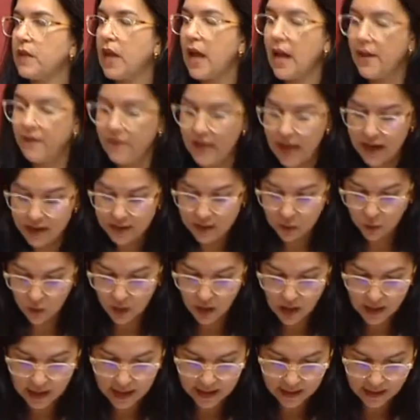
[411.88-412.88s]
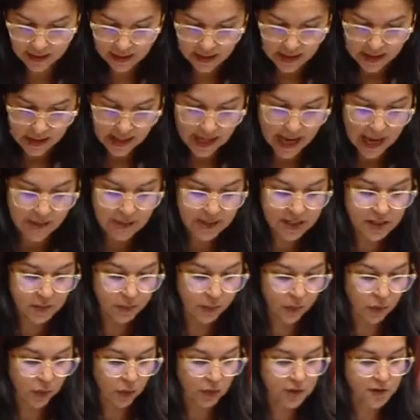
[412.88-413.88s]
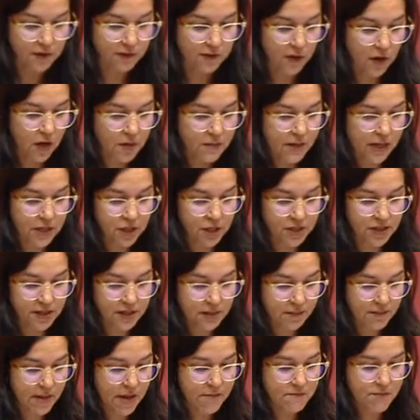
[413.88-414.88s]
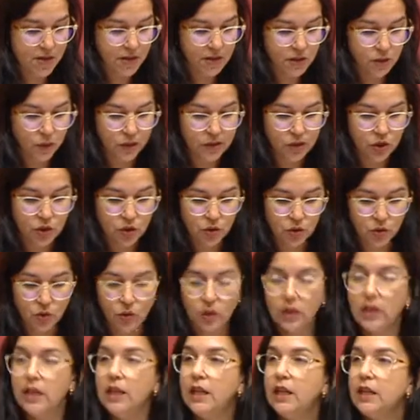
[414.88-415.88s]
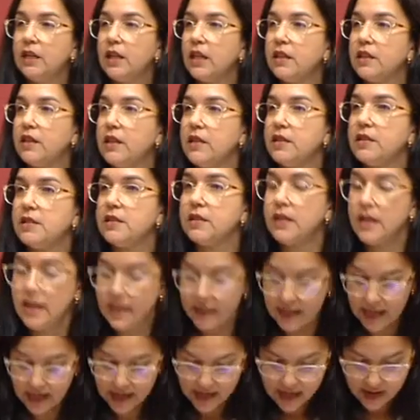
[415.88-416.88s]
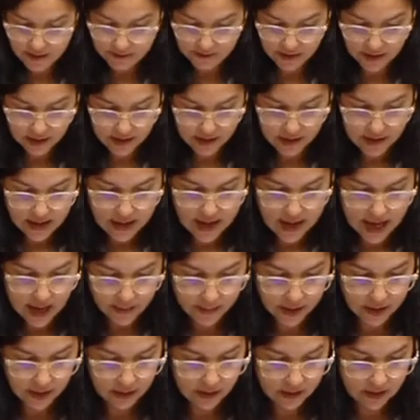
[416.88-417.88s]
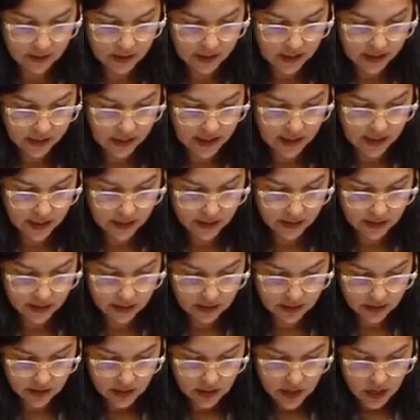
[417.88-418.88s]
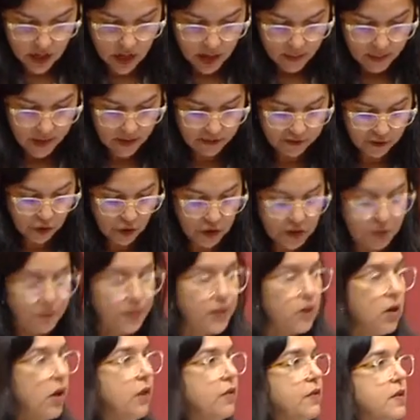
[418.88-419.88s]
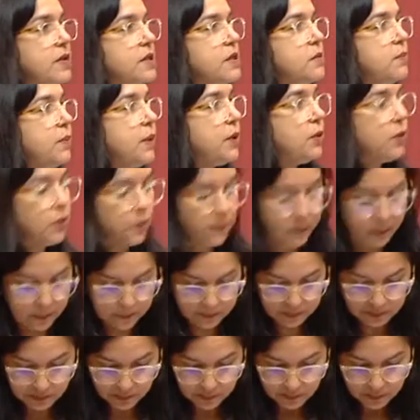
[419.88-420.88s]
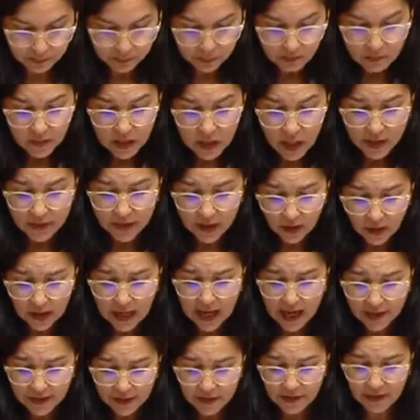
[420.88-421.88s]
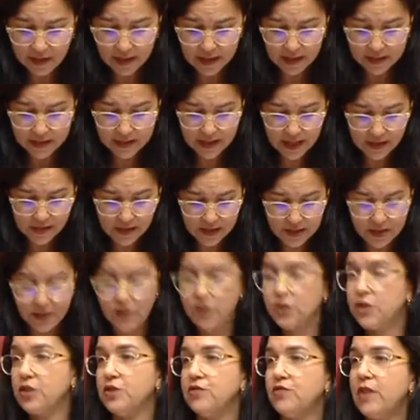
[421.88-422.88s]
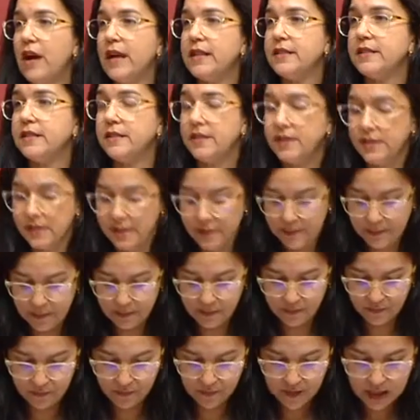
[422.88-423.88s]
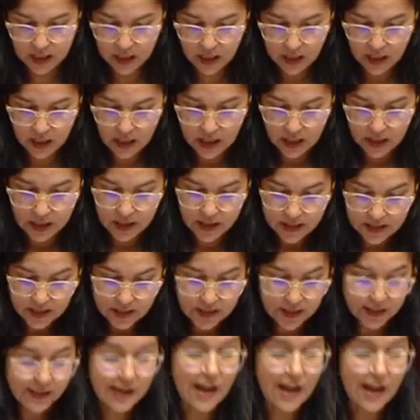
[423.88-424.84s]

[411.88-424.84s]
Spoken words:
And that is why Labor supports very much this amendment, to ensure that this can never happen again. But of course, beyond this bill, there are other things that this issue raises. This is a